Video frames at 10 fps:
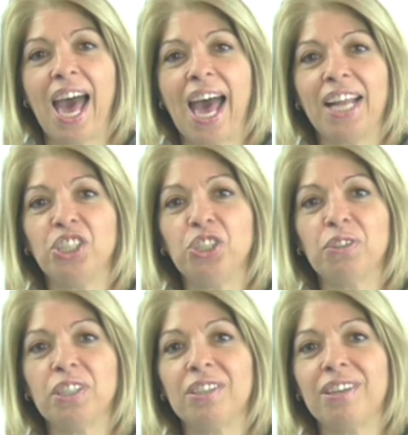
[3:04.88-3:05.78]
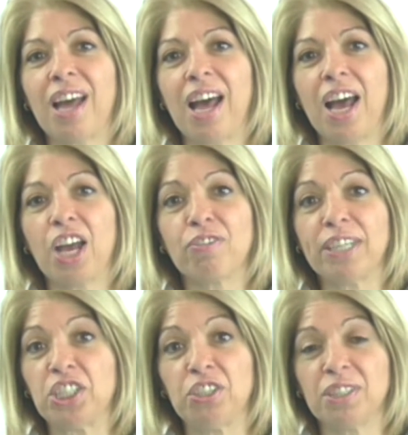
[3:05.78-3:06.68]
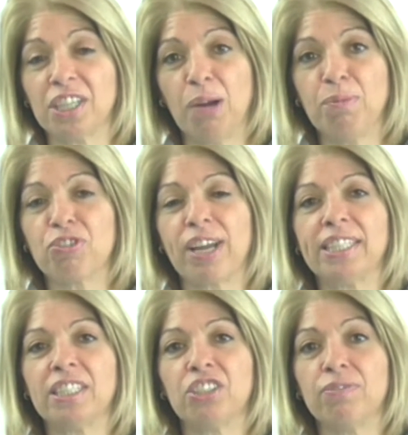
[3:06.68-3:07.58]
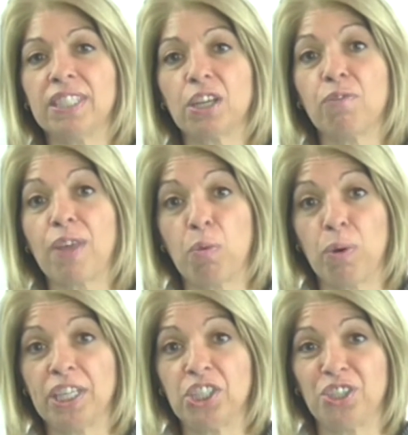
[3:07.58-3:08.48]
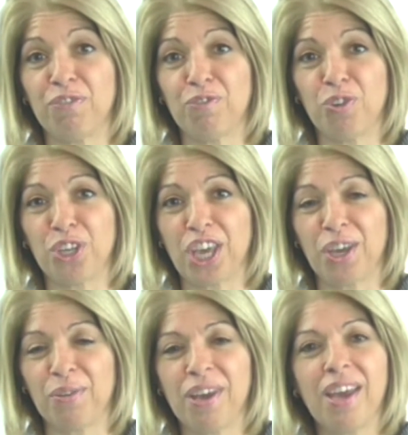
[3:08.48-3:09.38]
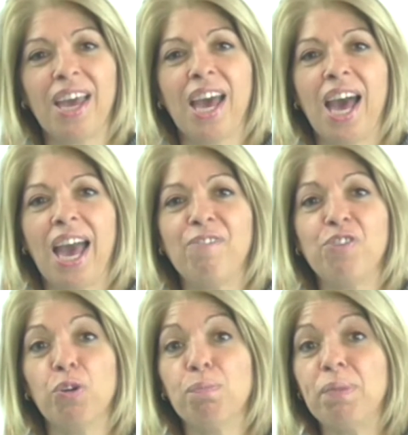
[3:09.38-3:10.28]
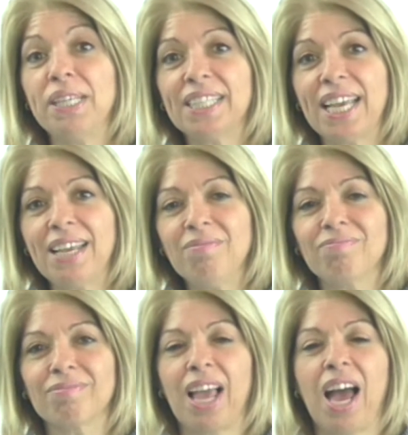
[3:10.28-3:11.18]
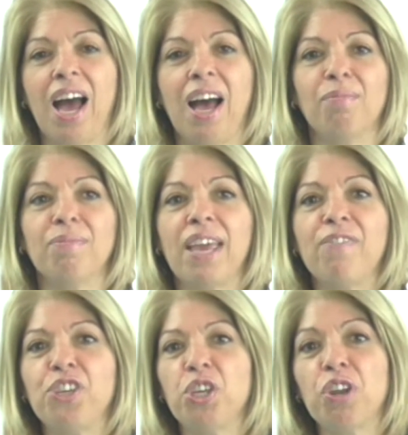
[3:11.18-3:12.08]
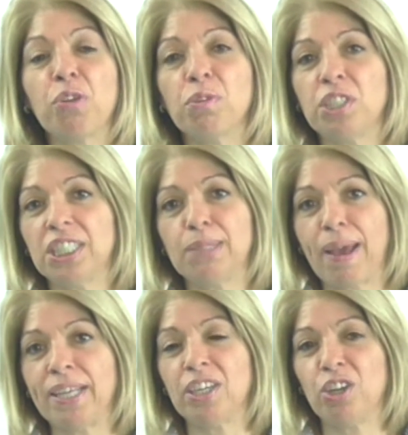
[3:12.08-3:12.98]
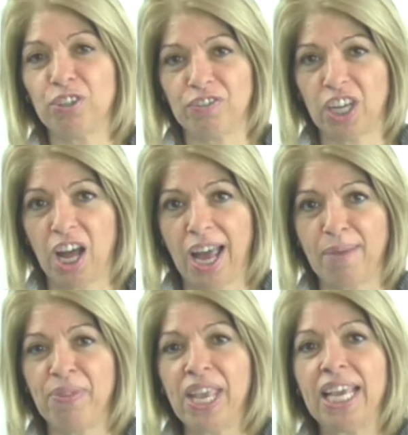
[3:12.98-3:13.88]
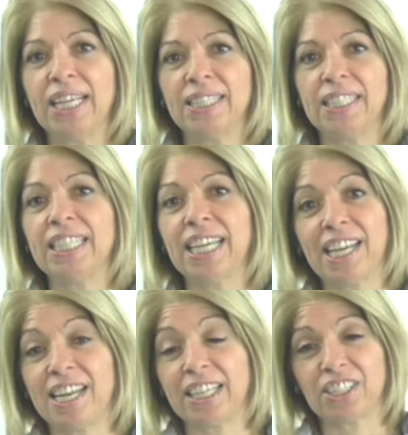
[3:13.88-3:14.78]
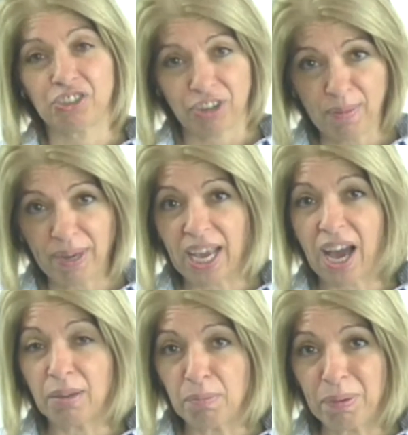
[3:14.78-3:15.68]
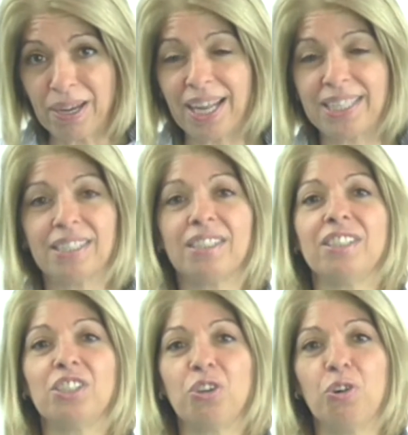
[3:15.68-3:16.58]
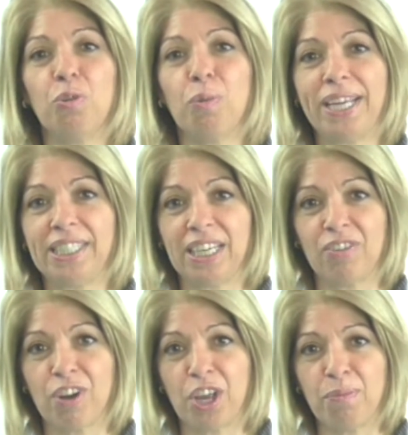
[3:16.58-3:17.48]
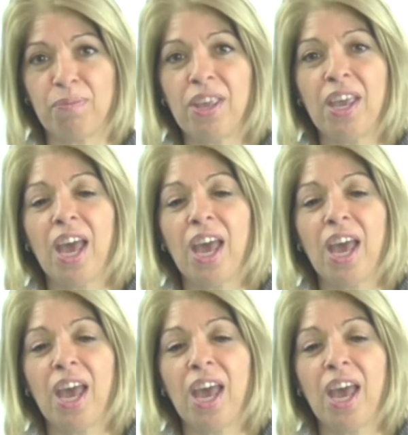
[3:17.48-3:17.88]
And you can agree to use an arbitrator to resolve that one issue for you. If you're busy, if you don't want to spend a lot of time sitting in an extremely unpleasant court waiting room,